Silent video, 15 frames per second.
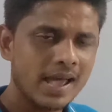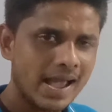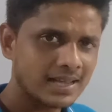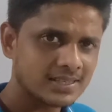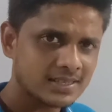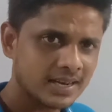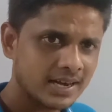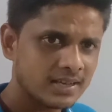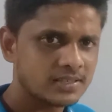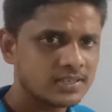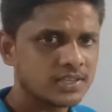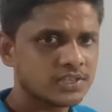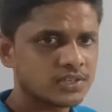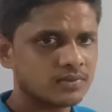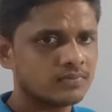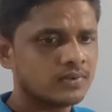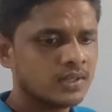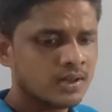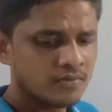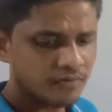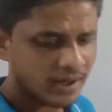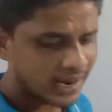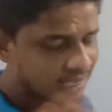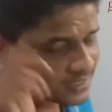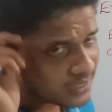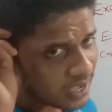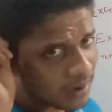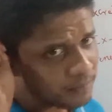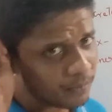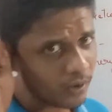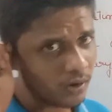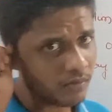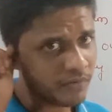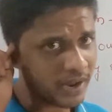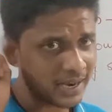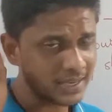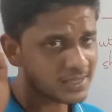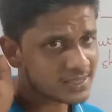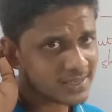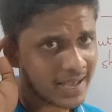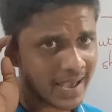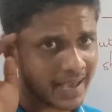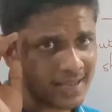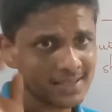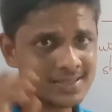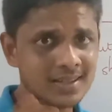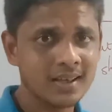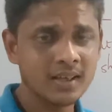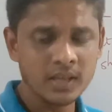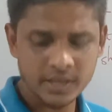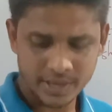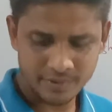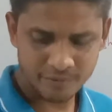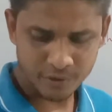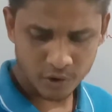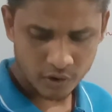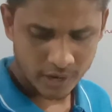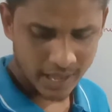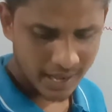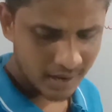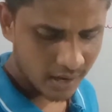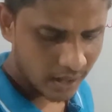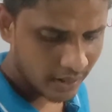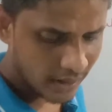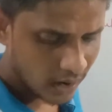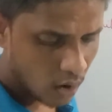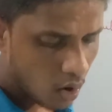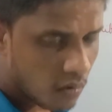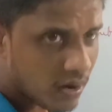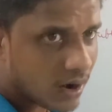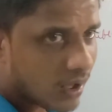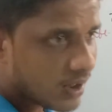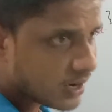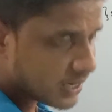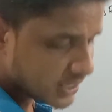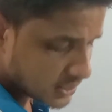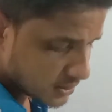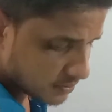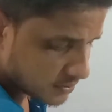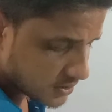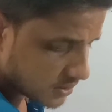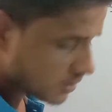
excretory system. For example, for instance, if you take lower organisms,